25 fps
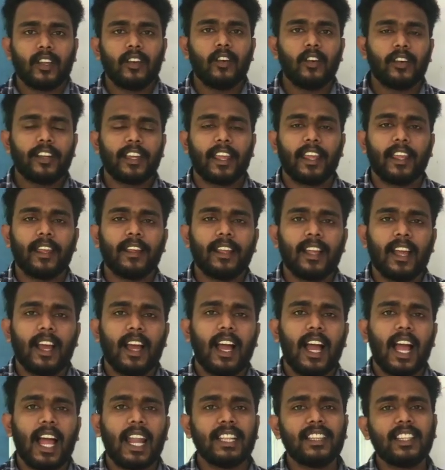Okay,
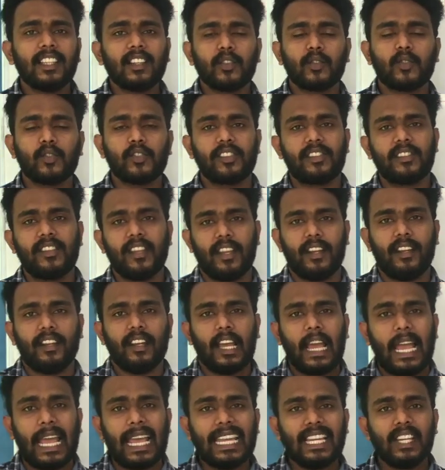another question,
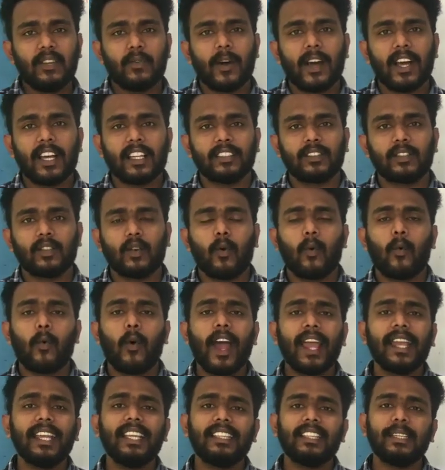it was
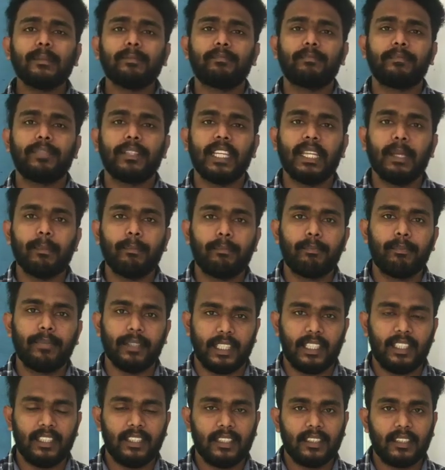why the
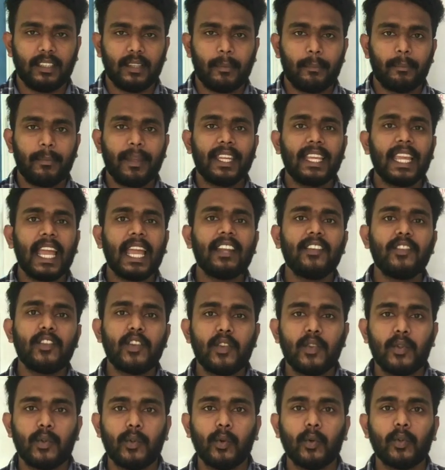people began
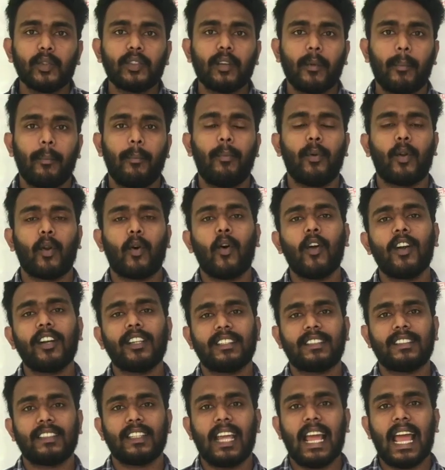to use
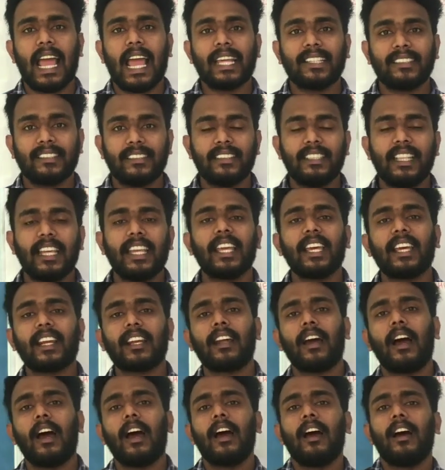bronze as
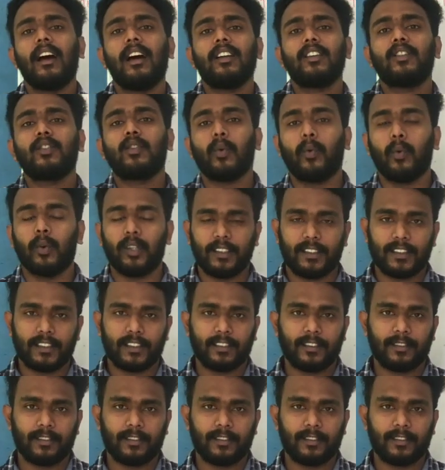their tools.